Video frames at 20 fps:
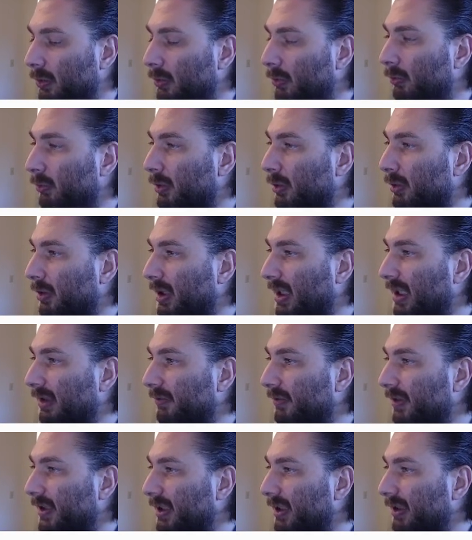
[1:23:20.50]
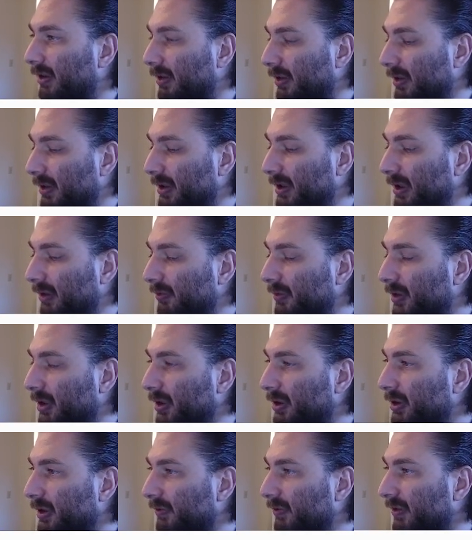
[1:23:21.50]
we're going to have a
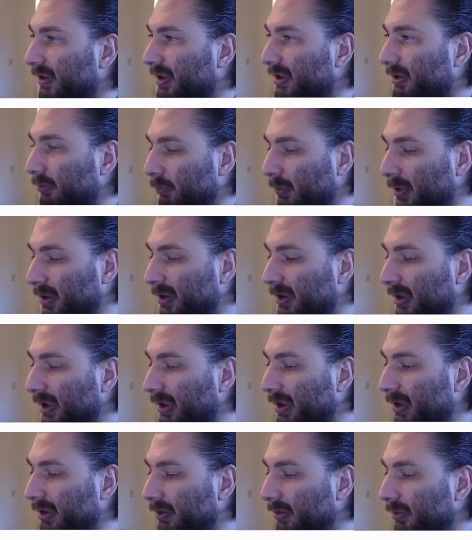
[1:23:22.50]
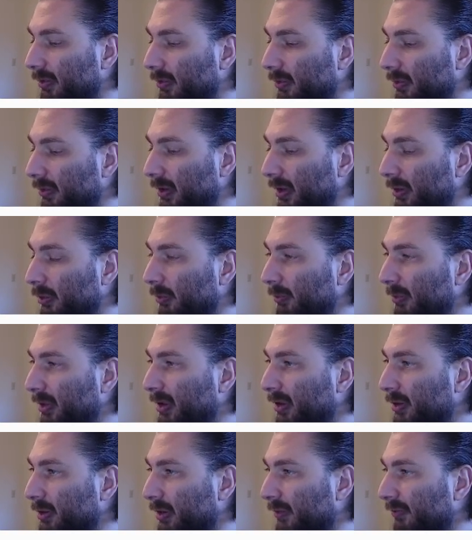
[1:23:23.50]
self.surface once again. It's going to be
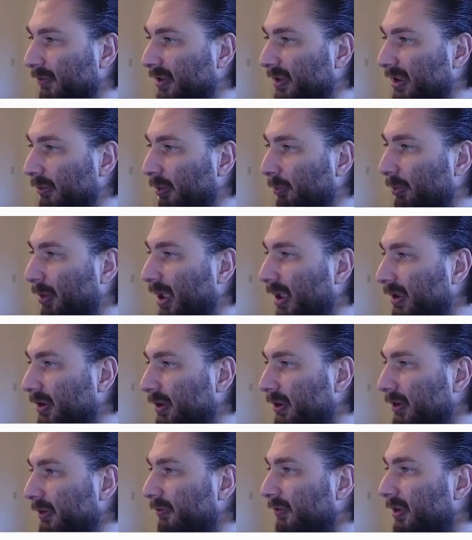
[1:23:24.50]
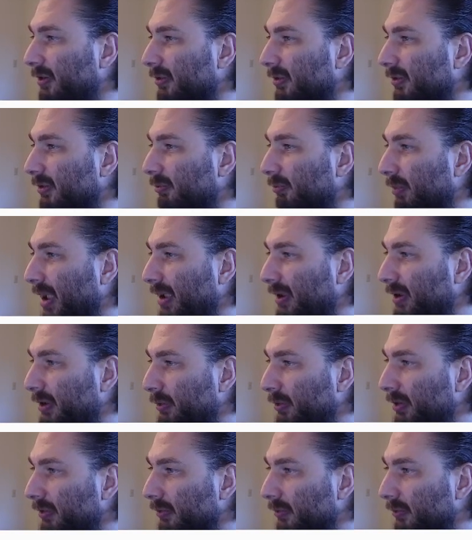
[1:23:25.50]
the surface that we pass to it.